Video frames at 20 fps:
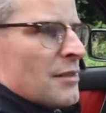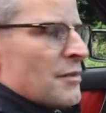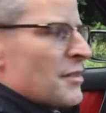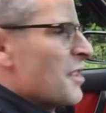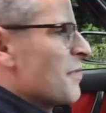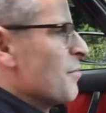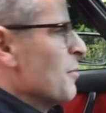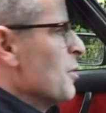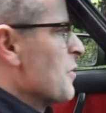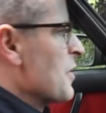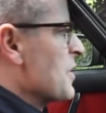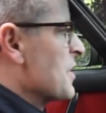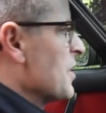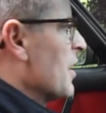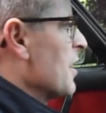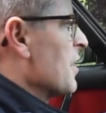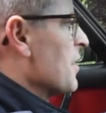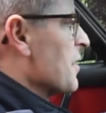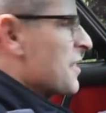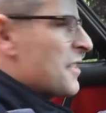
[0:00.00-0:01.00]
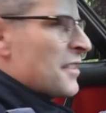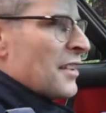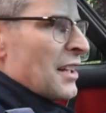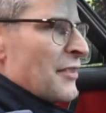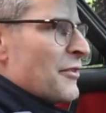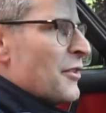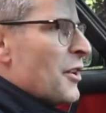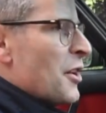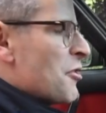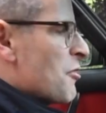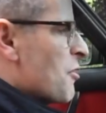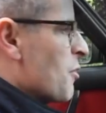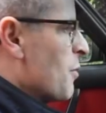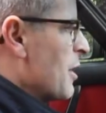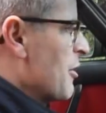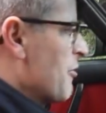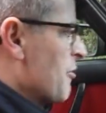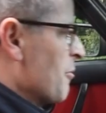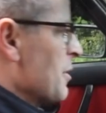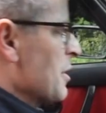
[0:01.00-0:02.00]
just move the dials slightly further
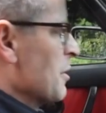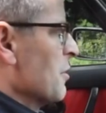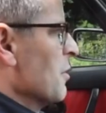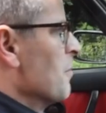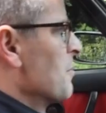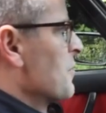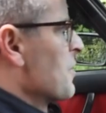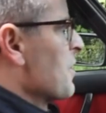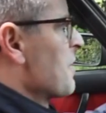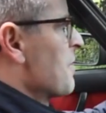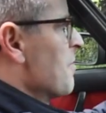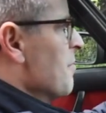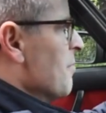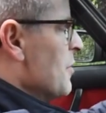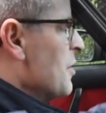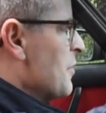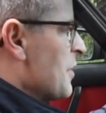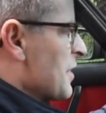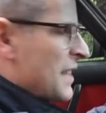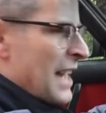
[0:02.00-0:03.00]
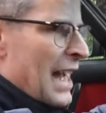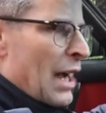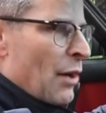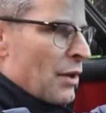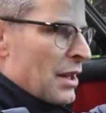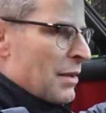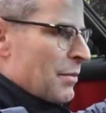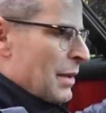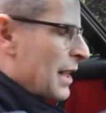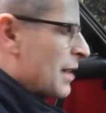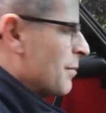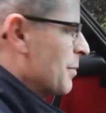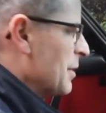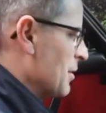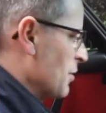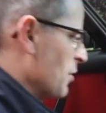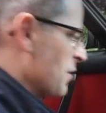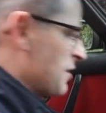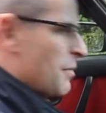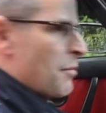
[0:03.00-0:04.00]
away from you, or just move this cowling back a
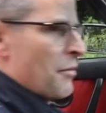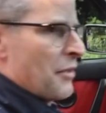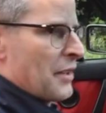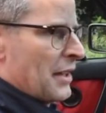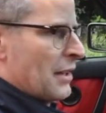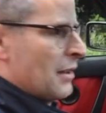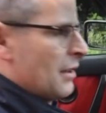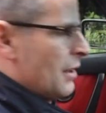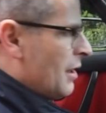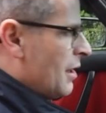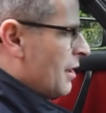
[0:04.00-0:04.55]
bit or something.